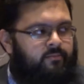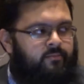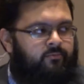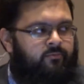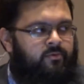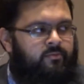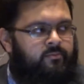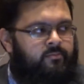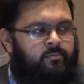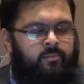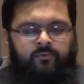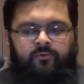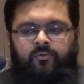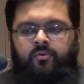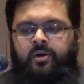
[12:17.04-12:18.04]

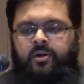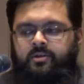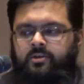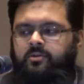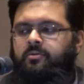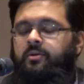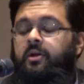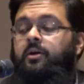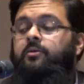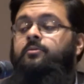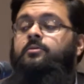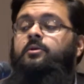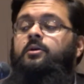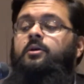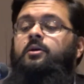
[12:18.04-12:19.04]
from before until
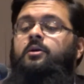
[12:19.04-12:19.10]
now,